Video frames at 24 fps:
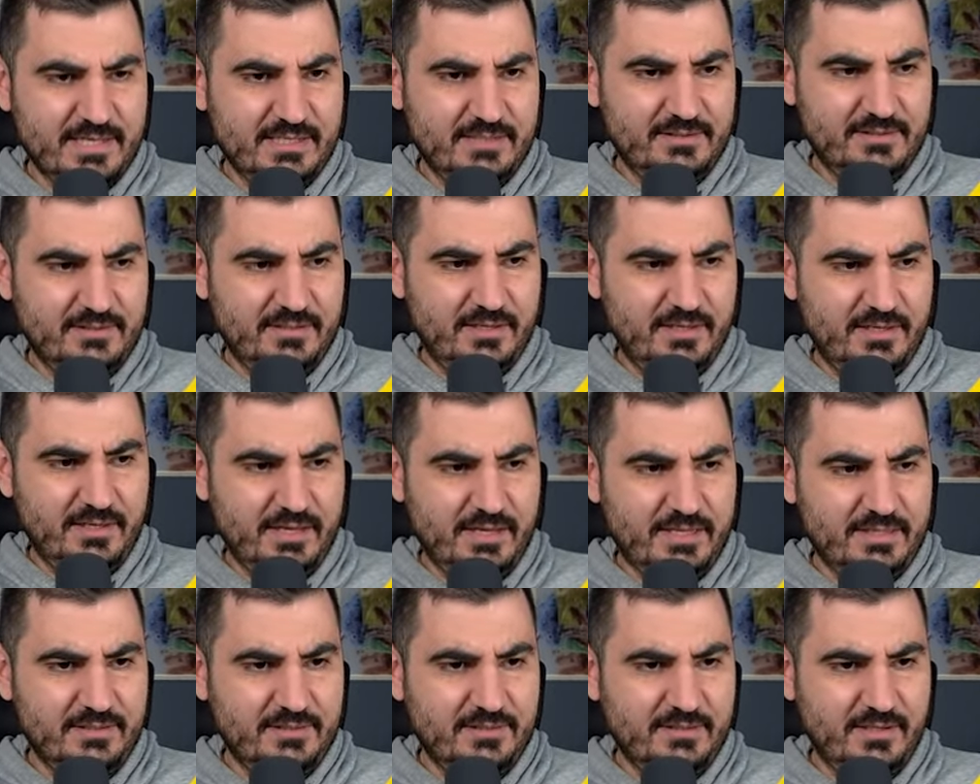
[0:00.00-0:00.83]
Antony,
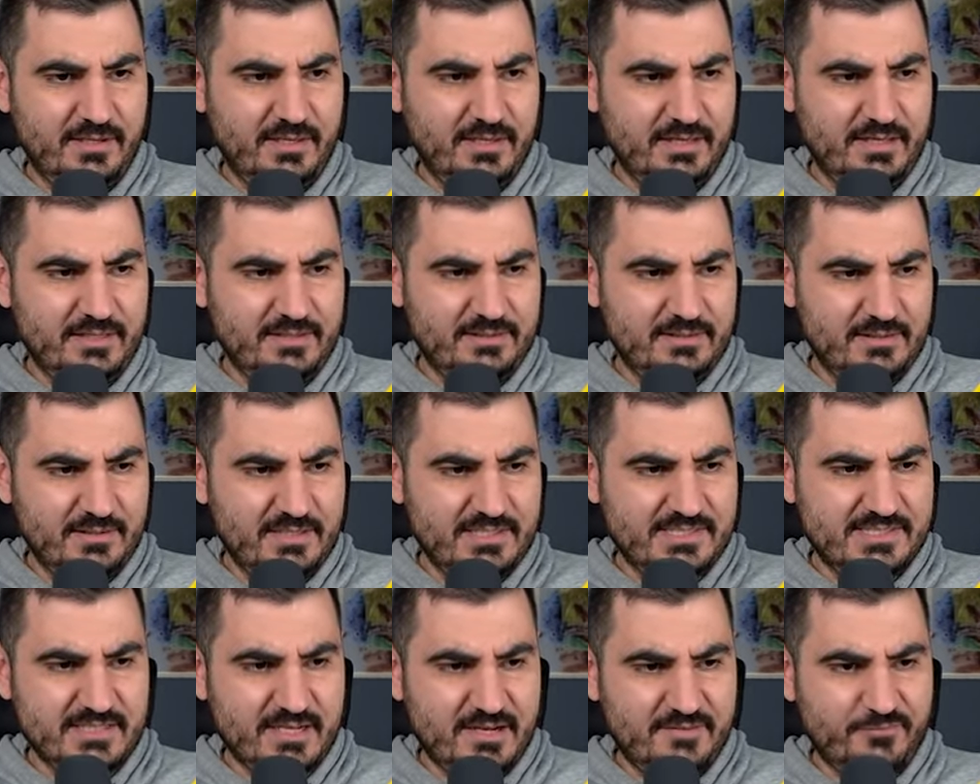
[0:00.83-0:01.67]
Antony, Antony.
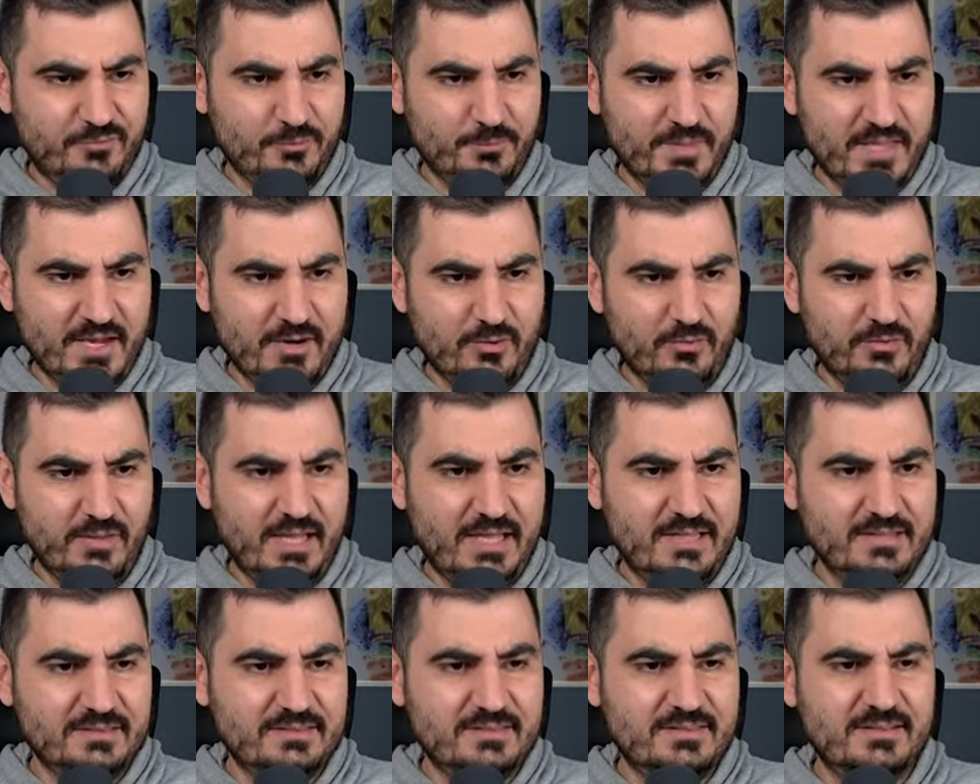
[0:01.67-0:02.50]
Let's try from there on.
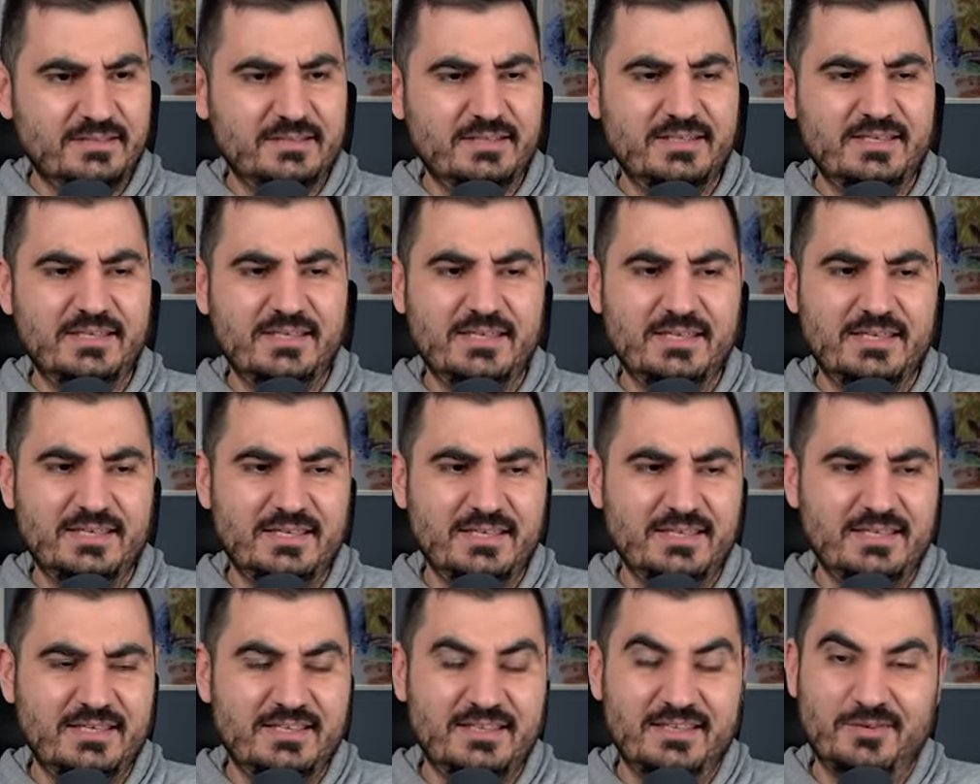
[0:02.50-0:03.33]

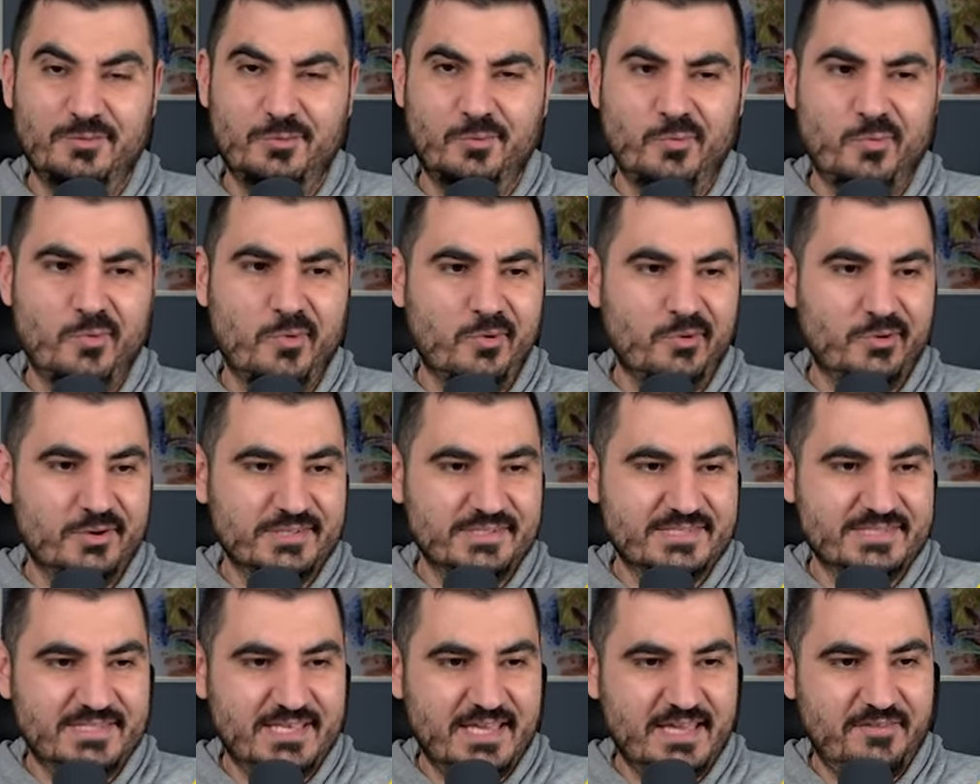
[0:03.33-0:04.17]
Antony. What
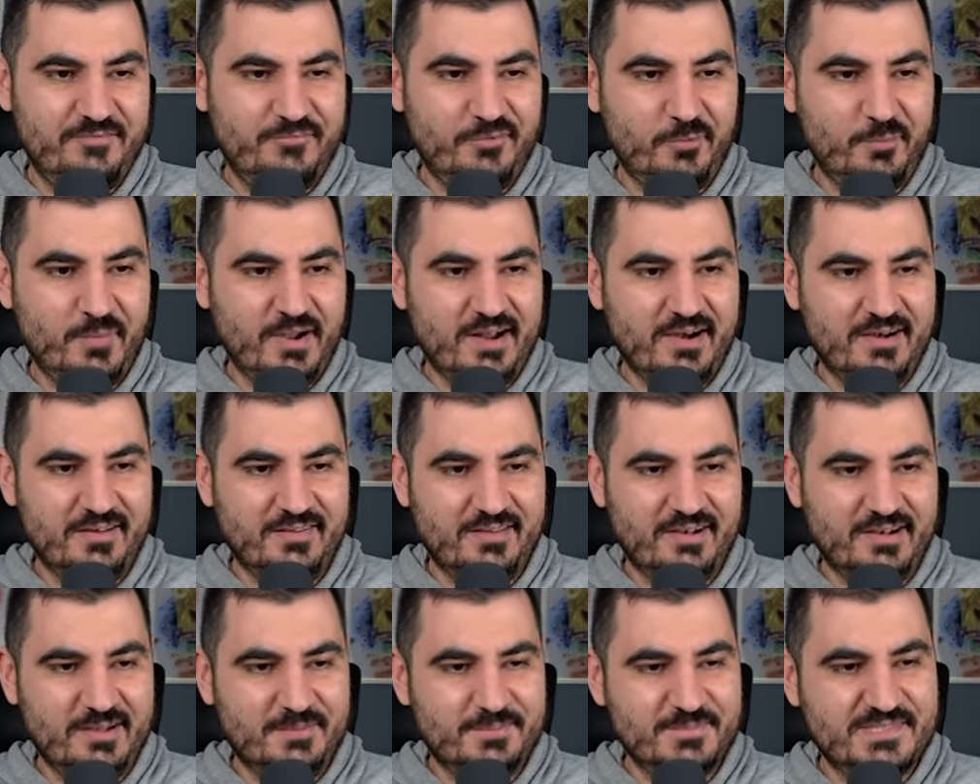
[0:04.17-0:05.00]
a save from
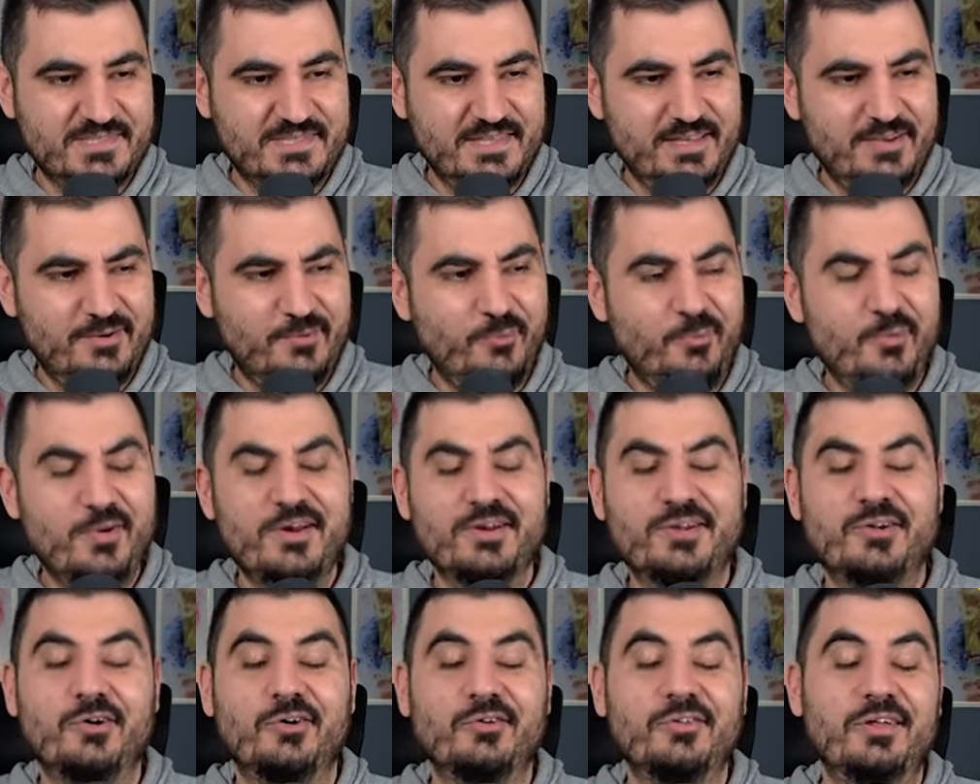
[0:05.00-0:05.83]
Aaron Ramsdale.
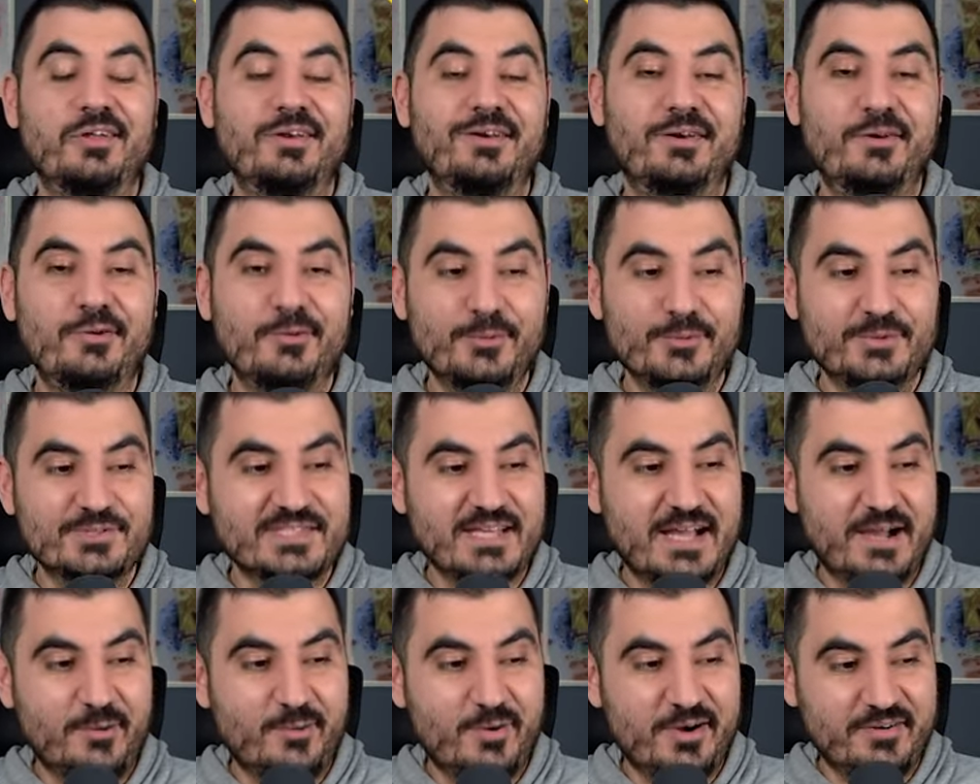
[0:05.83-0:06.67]
We're gonna
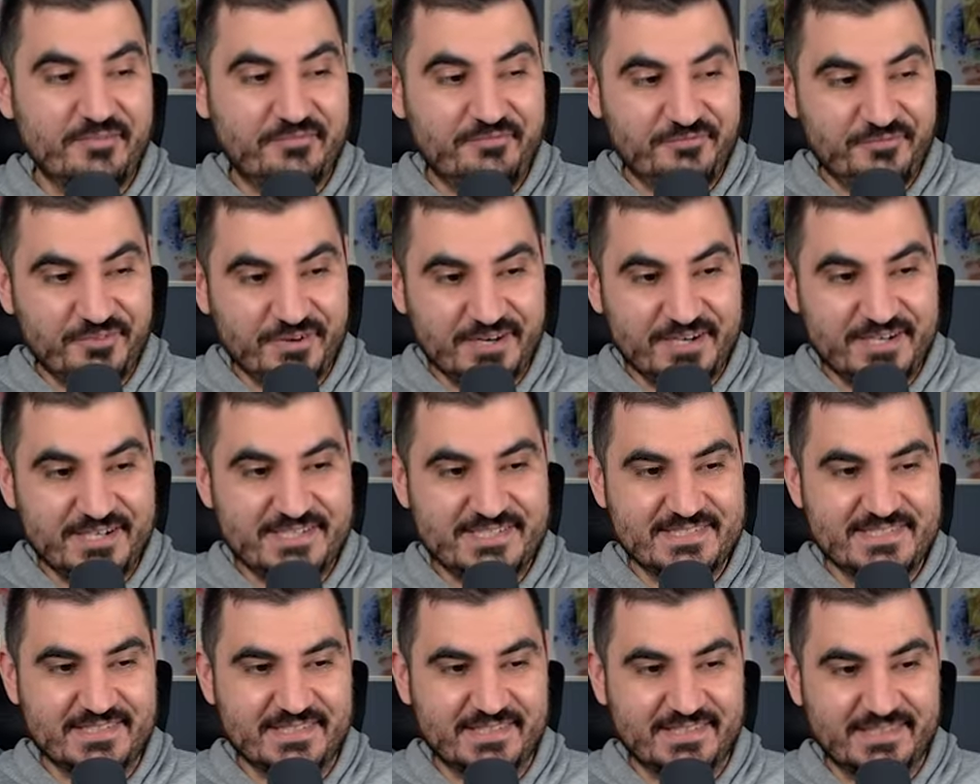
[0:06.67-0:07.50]
lose our first
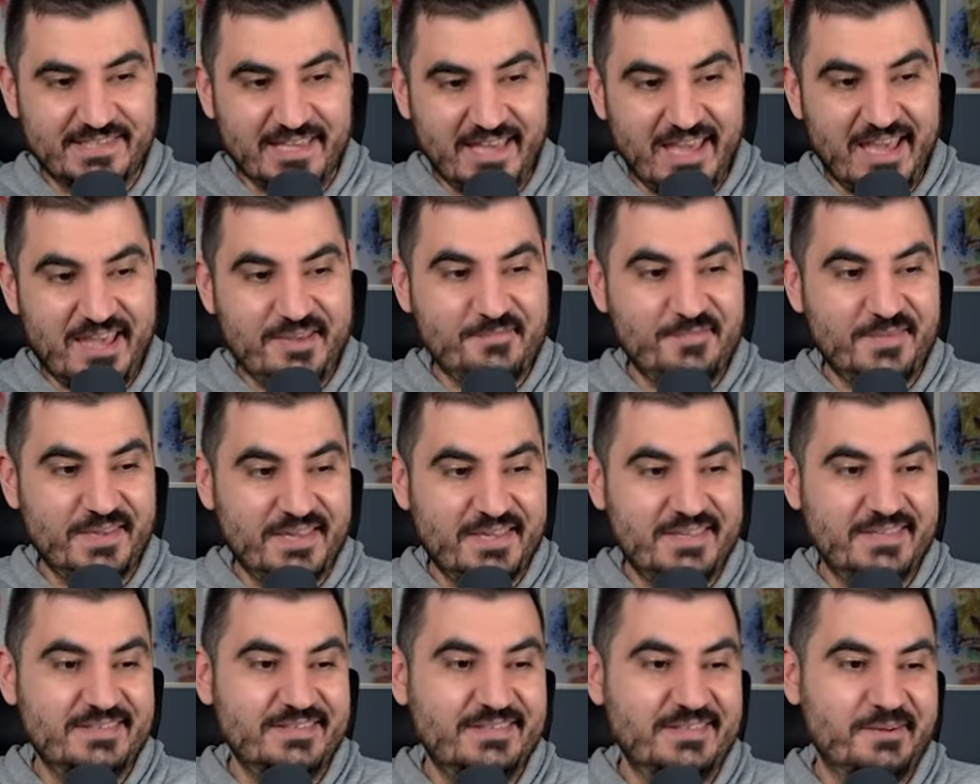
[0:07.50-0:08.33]
First game
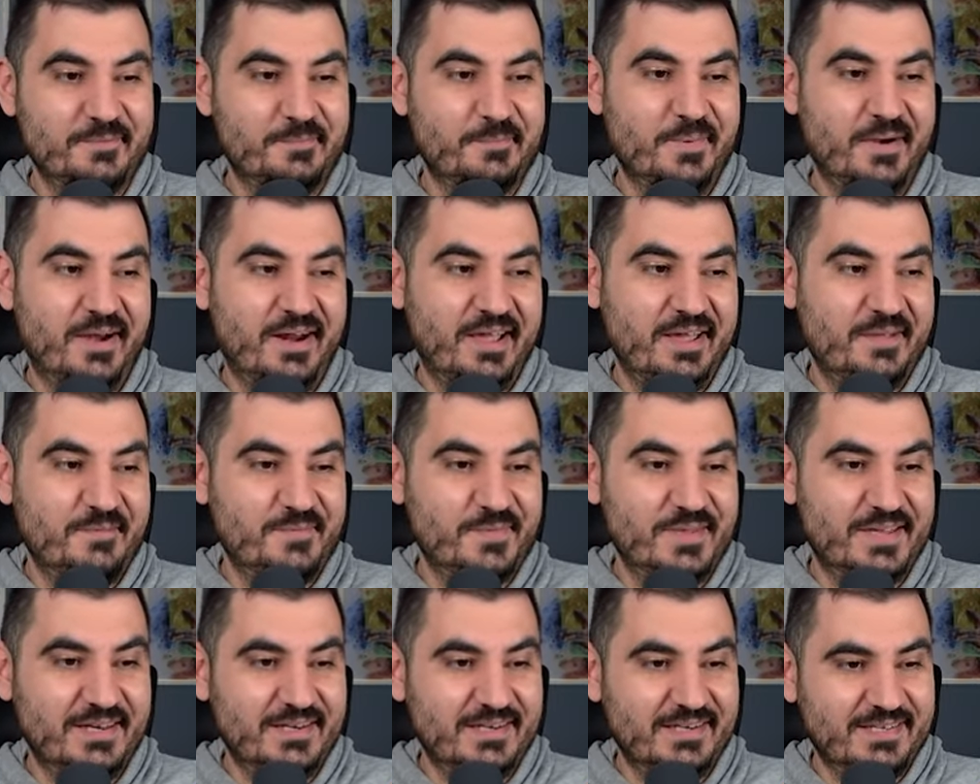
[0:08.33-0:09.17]
in the
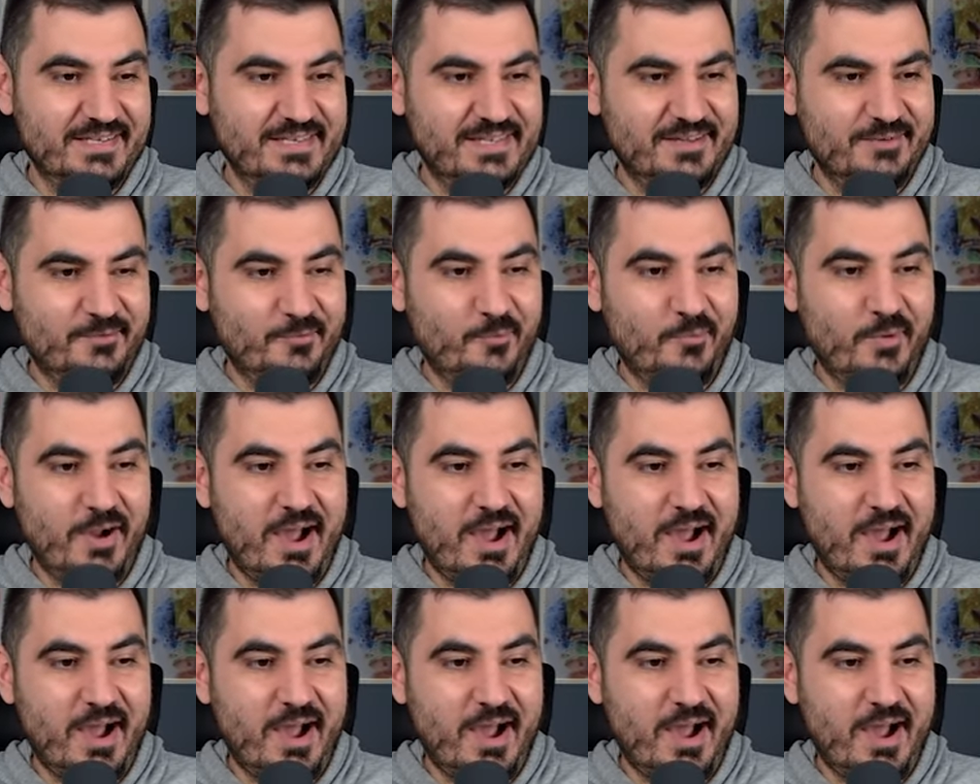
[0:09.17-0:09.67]
Premier League.